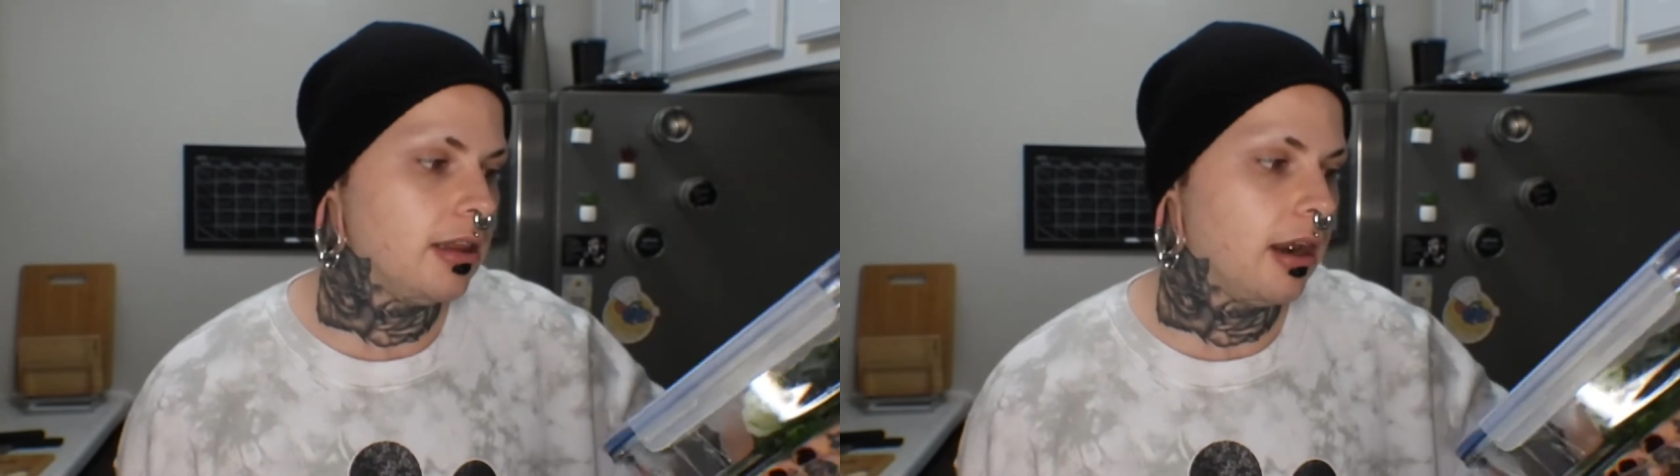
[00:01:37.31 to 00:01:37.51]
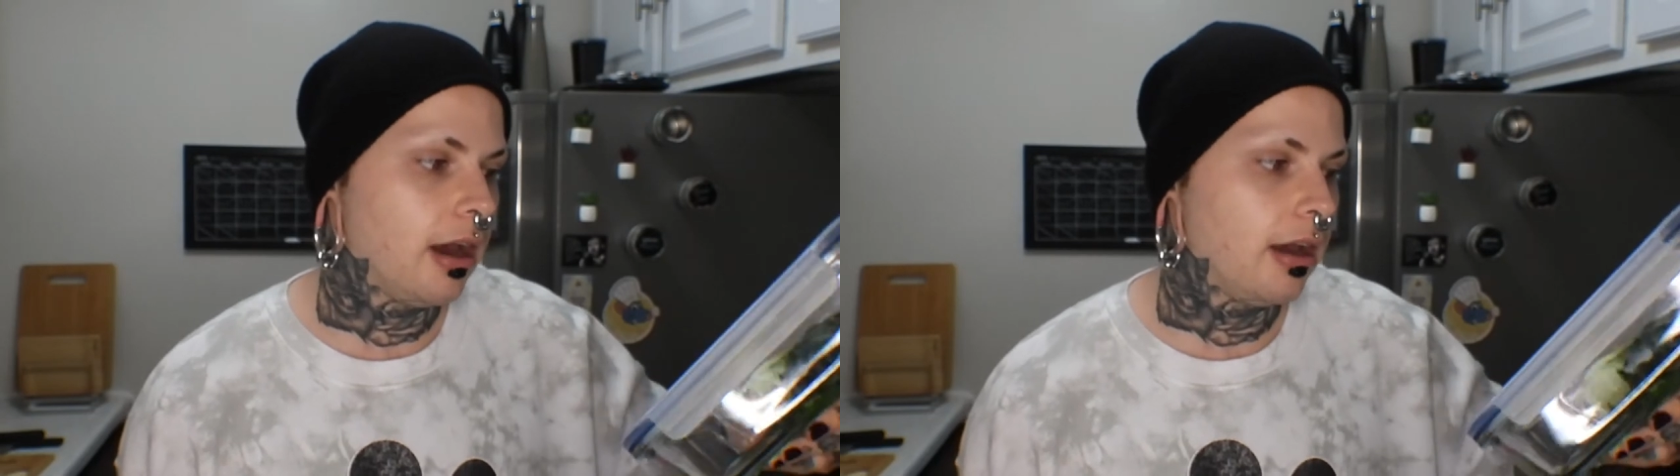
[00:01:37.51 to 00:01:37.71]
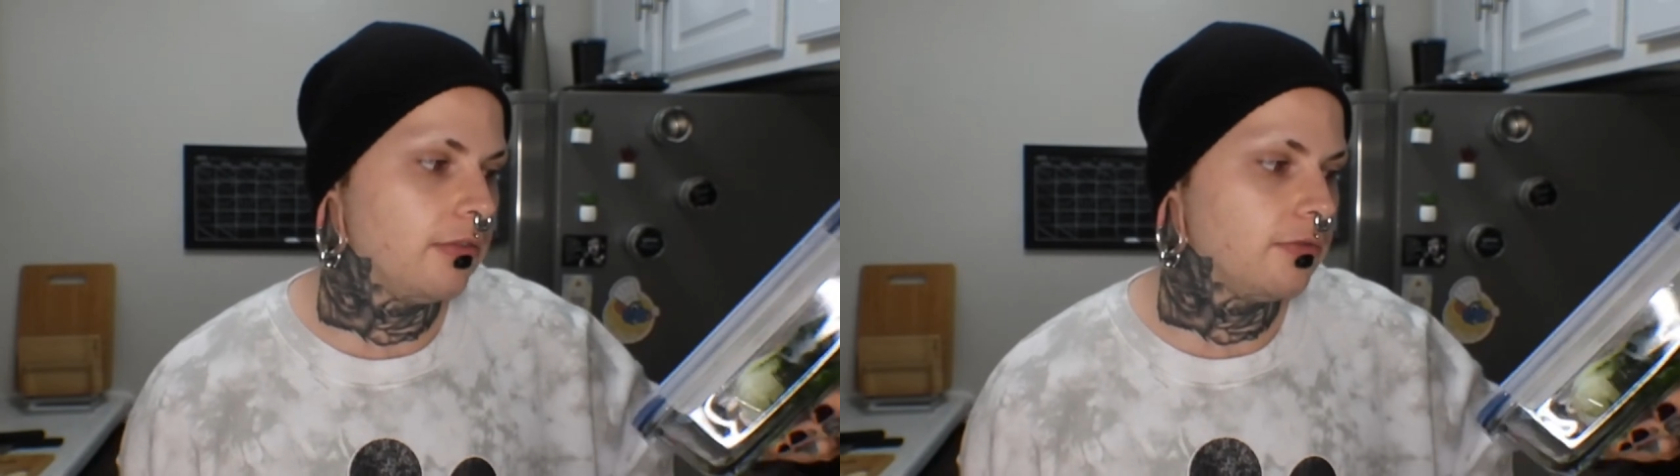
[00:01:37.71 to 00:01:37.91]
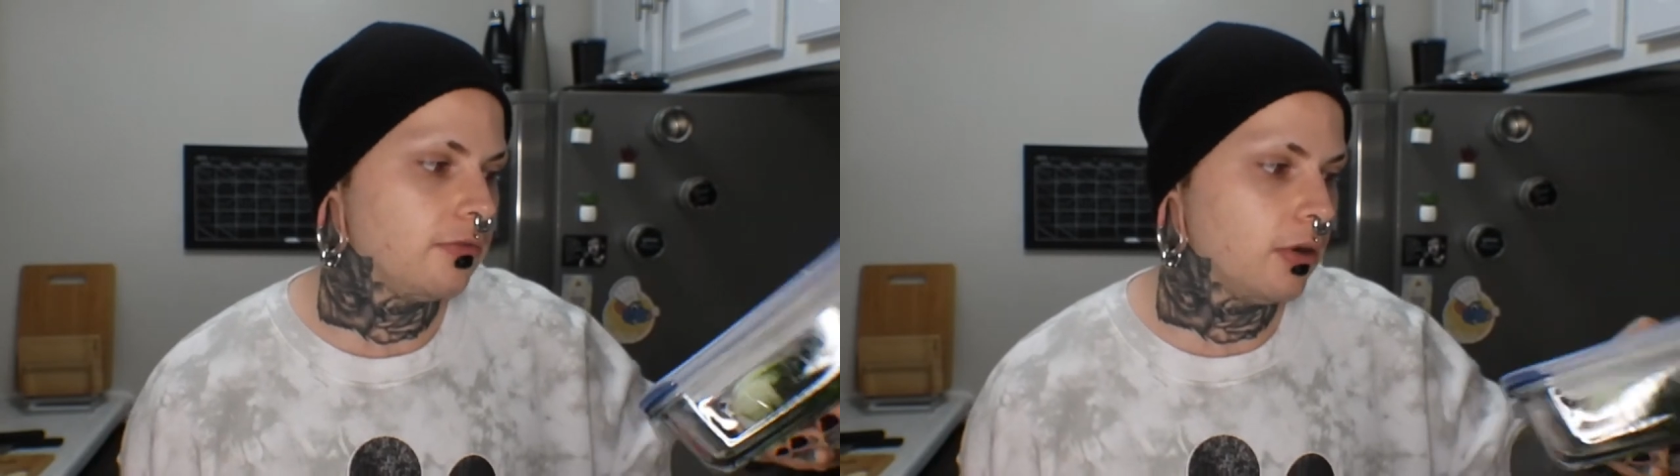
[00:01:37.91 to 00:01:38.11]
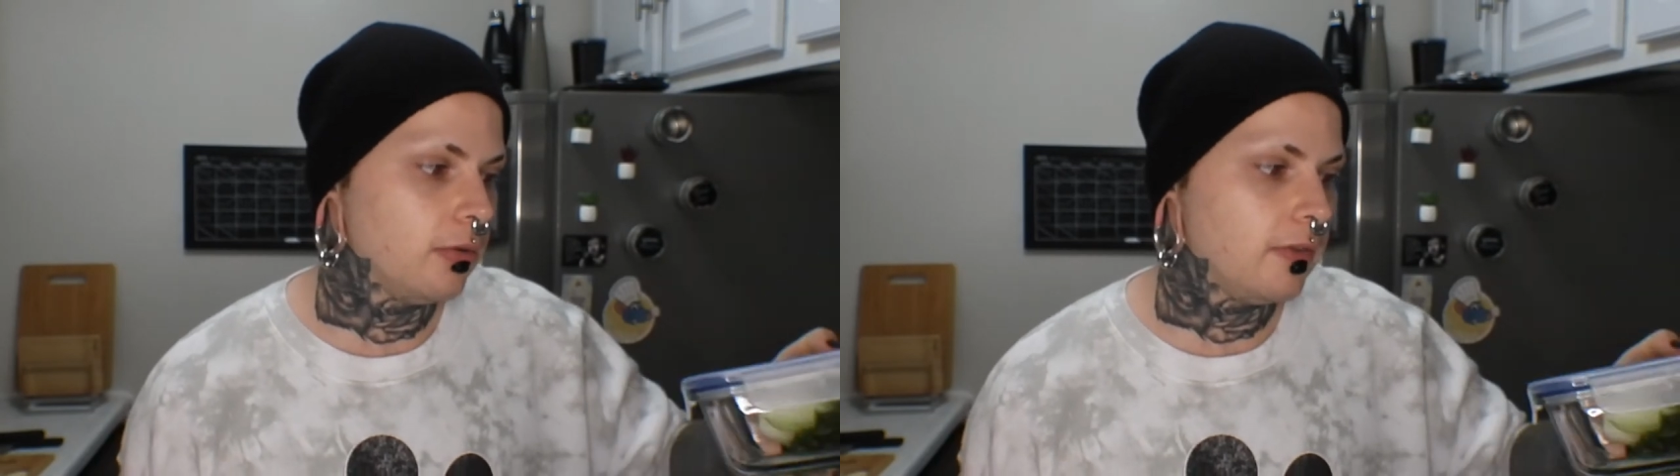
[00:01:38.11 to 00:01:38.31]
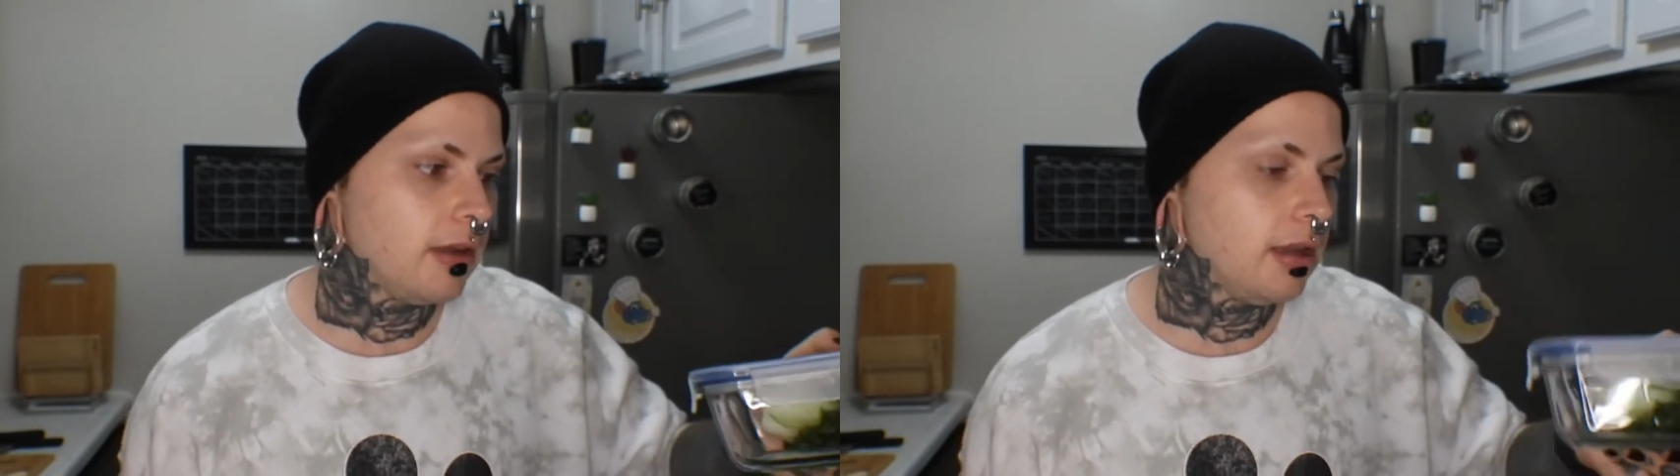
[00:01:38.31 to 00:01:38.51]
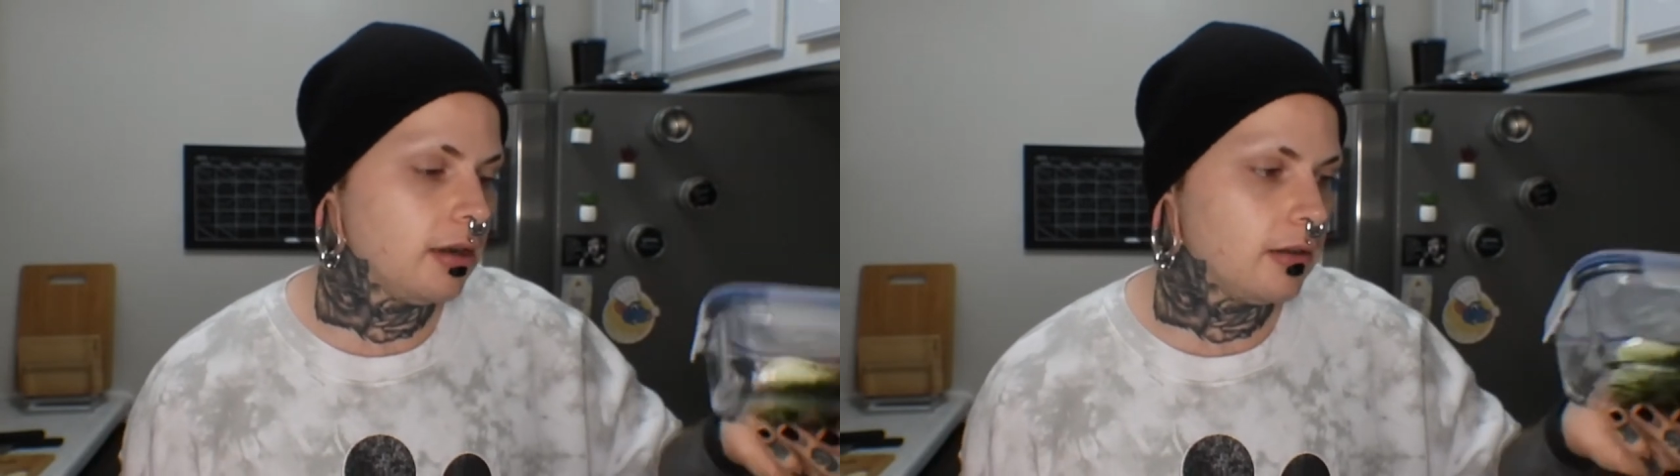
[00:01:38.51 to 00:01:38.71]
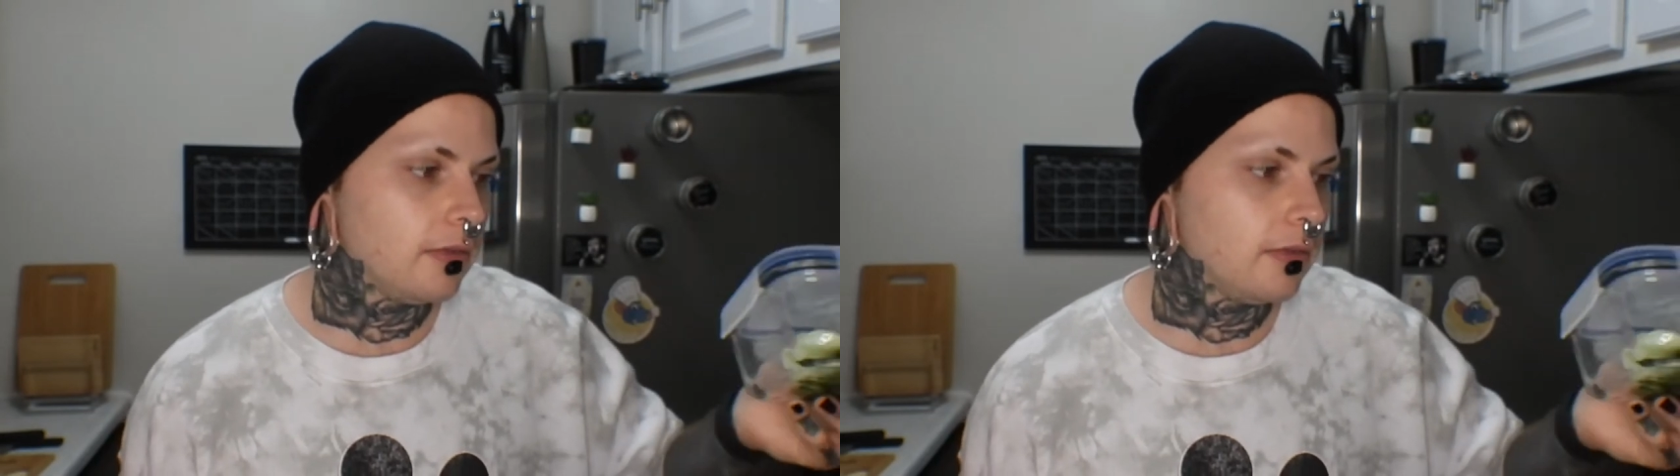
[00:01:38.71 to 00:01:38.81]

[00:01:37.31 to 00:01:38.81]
then I froze it.